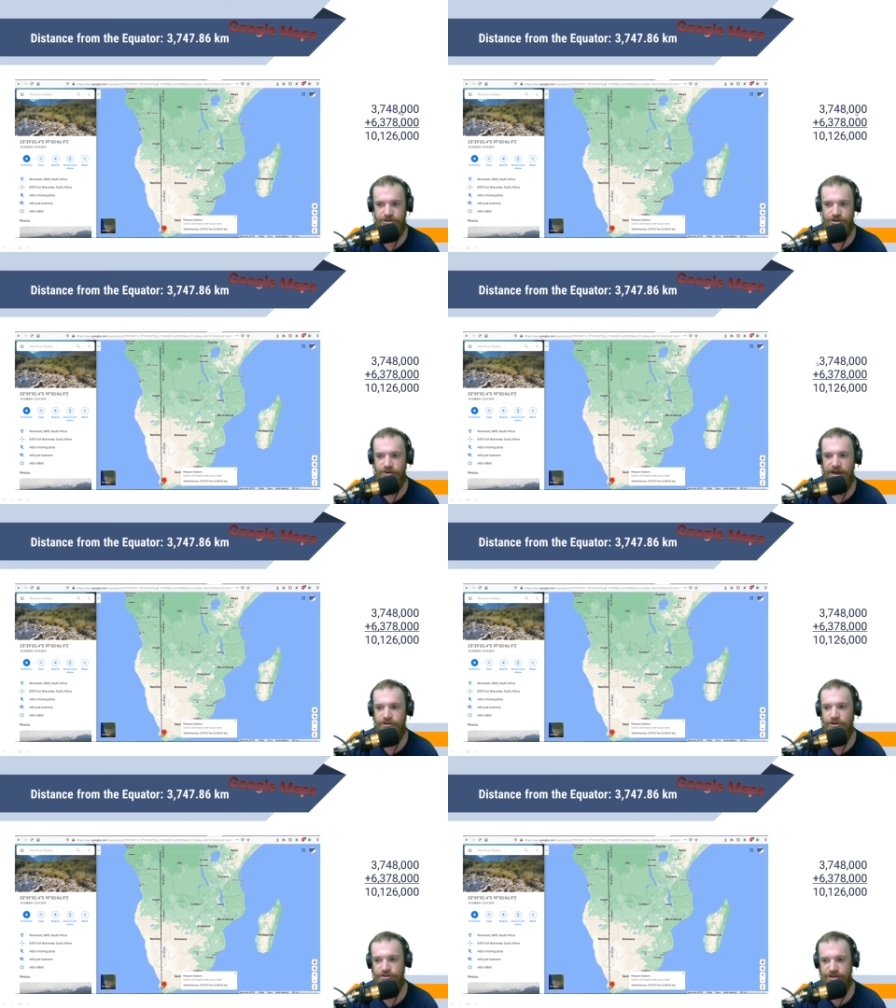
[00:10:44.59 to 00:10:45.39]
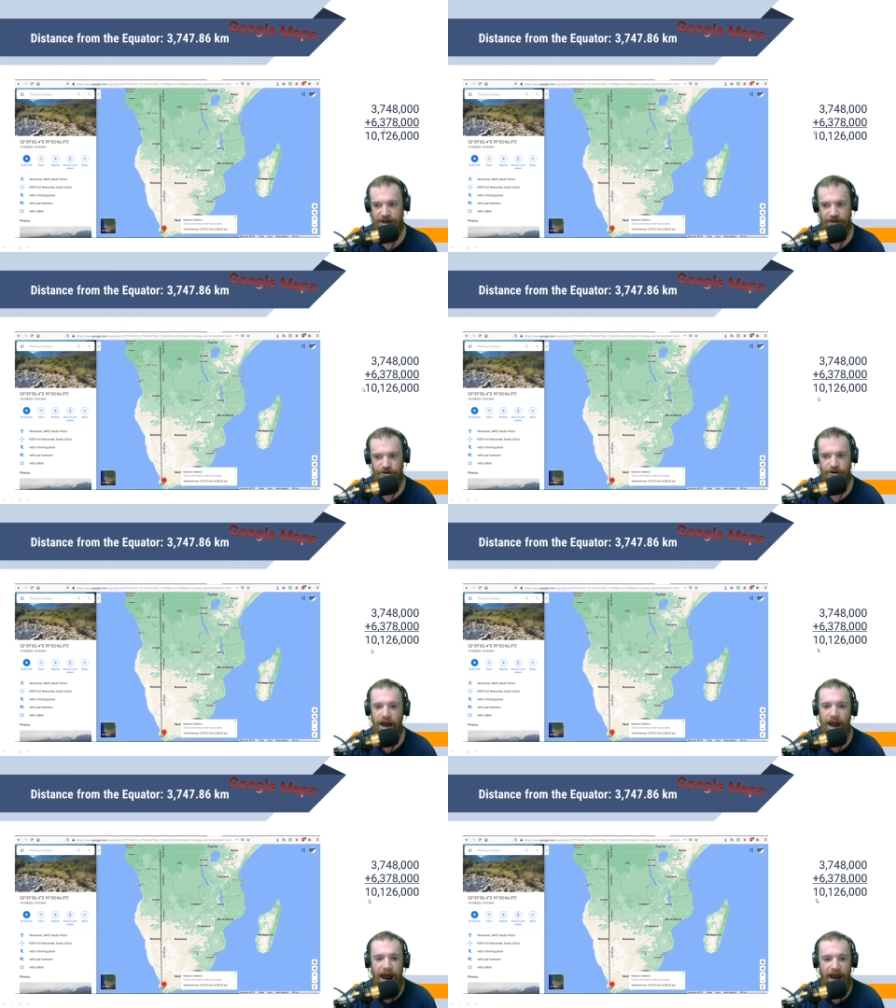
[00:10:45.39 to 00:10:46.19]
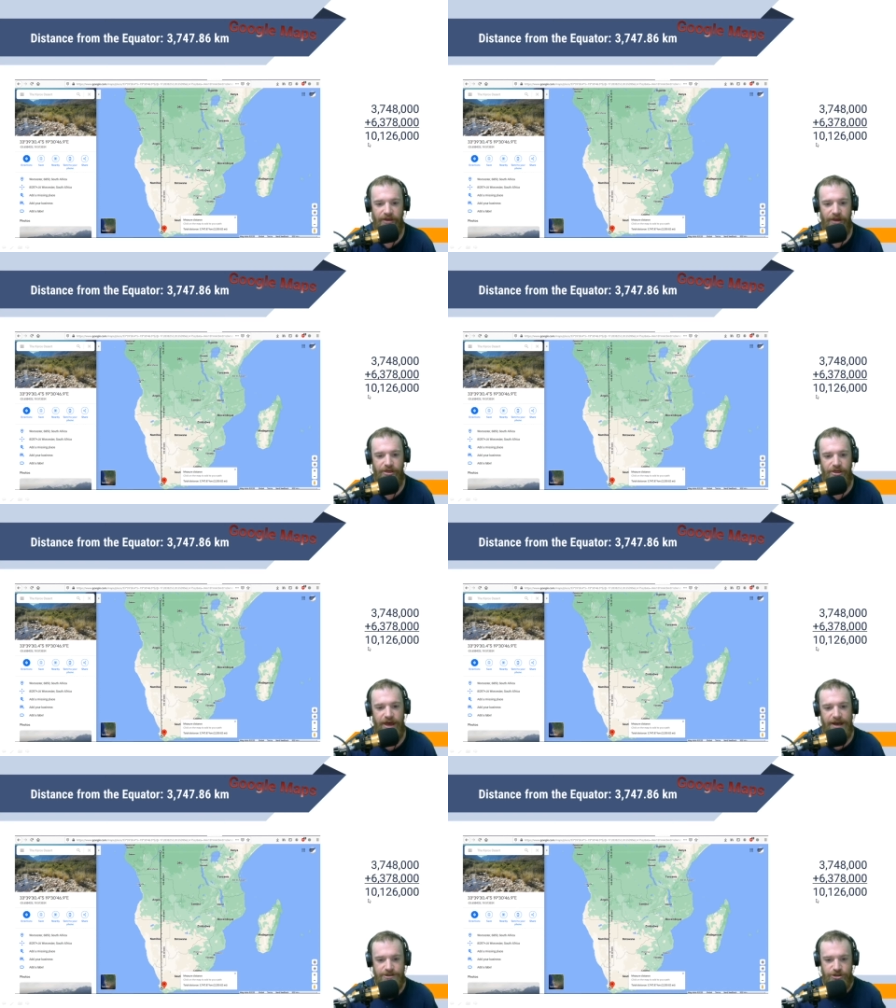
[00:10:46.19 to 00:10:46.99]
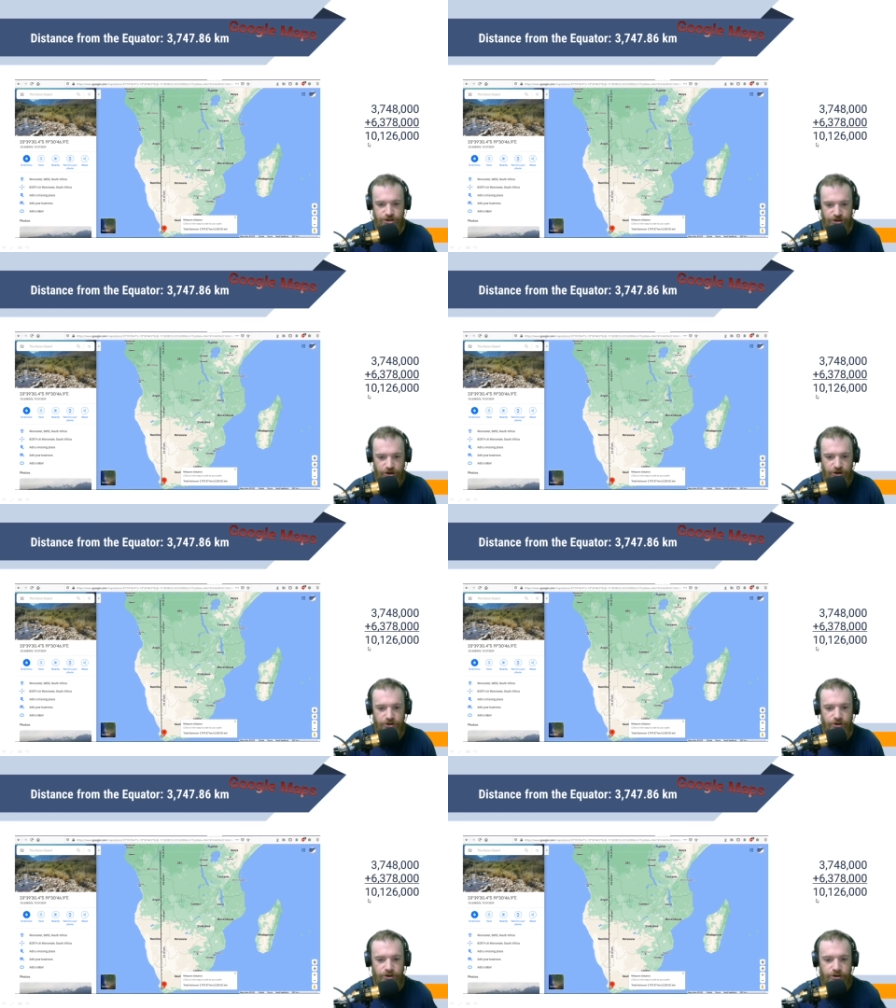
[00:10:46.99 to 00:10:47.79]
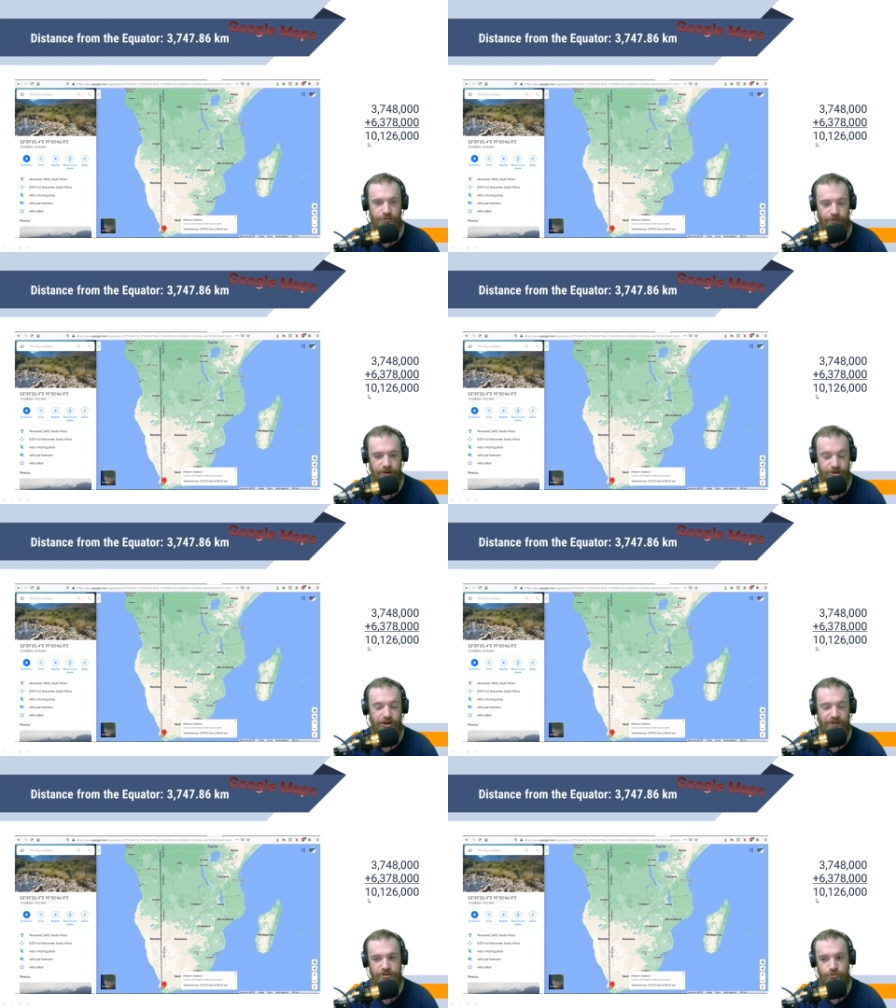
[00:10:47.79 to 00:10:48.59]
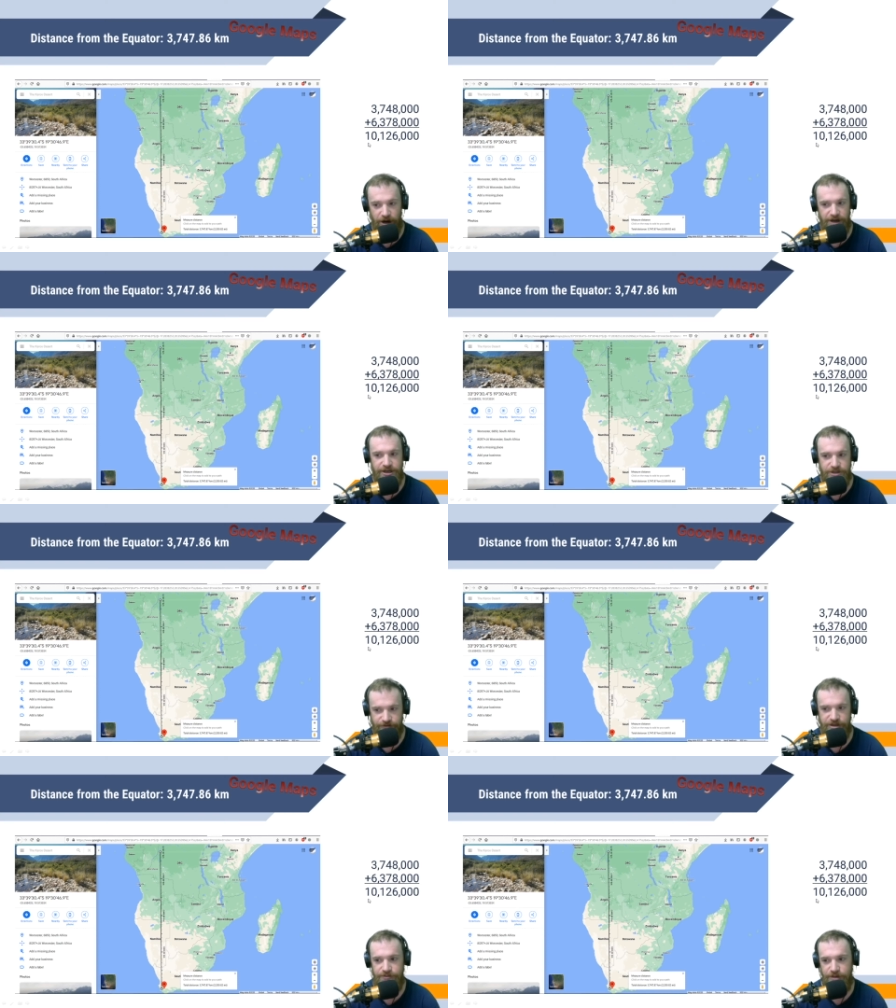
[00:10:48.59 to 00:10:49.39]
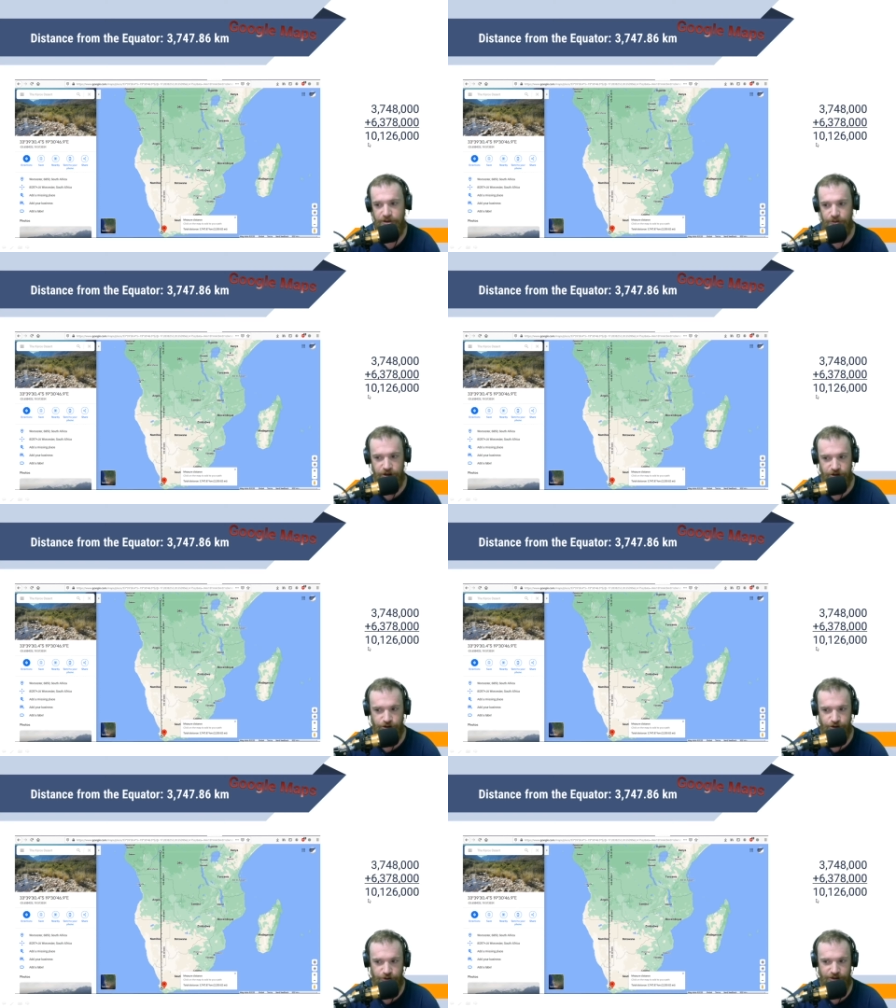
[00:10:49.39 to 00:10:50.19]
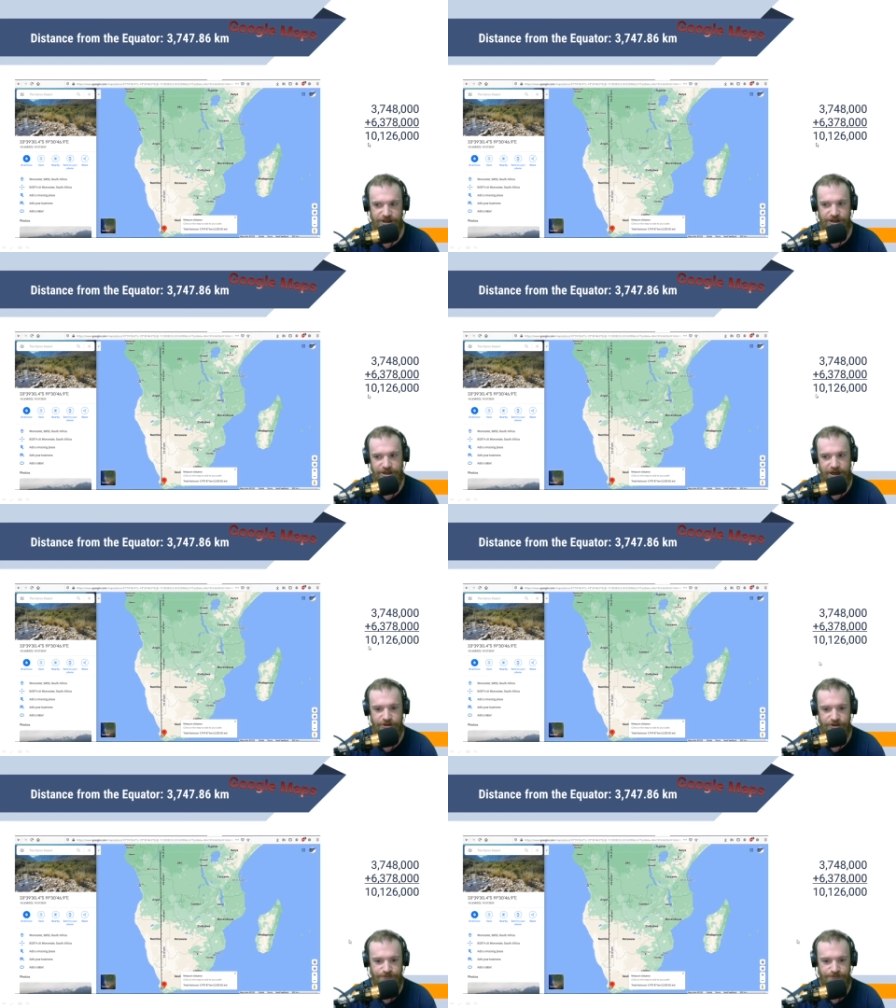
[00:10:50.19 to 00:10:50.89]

So we add those together, and then that circle should have a radius of 10,126,000.